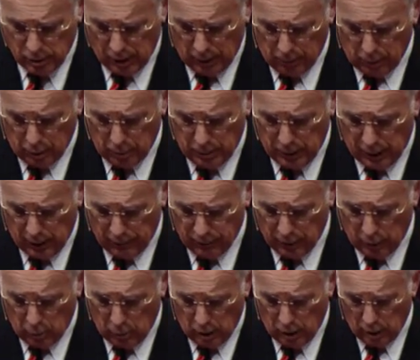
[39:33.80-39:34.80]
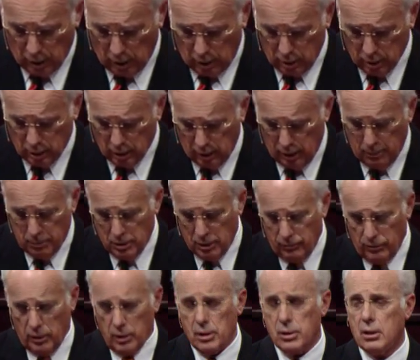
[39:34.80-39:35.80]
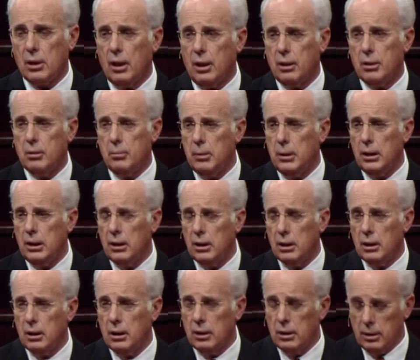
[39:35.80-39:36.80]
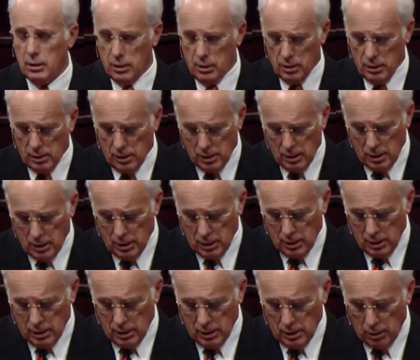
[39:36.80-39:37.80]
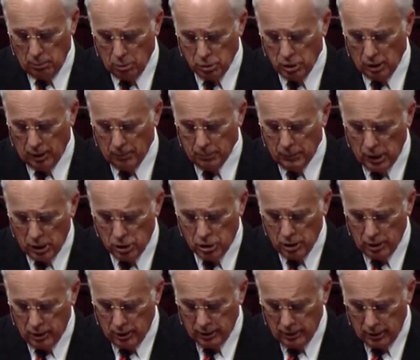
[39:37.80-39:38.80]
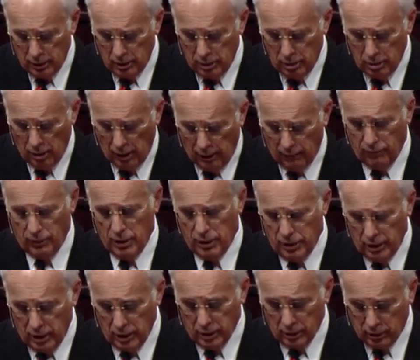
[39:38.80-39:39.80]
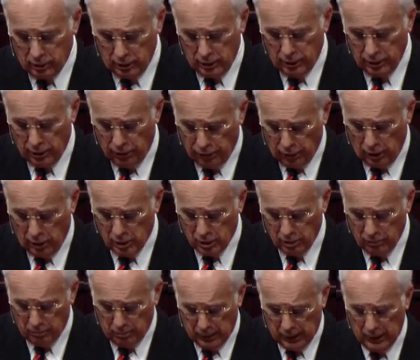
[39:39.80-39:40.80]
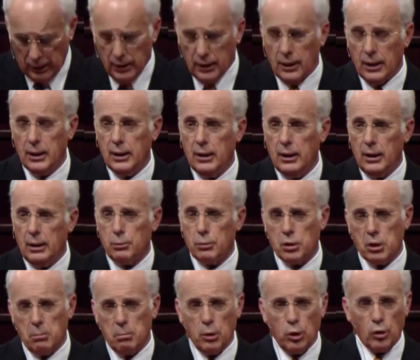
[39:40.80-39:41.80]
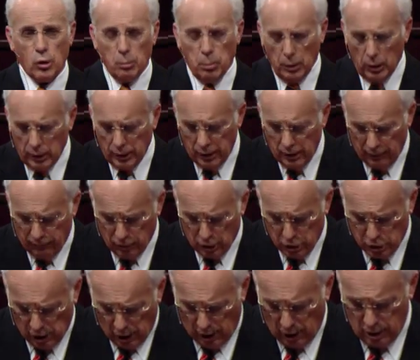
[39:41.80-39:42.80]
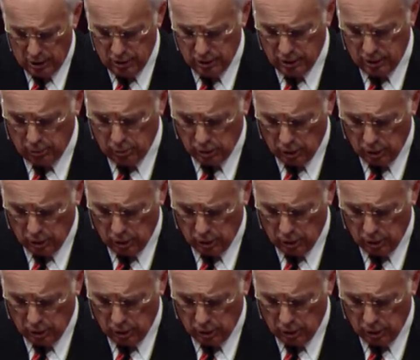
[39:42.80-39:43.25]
He was able to be everywhere at all times if he desired to be. He was omniscient. He knew everything, including the thoughts of men. He was immutable. He never changed.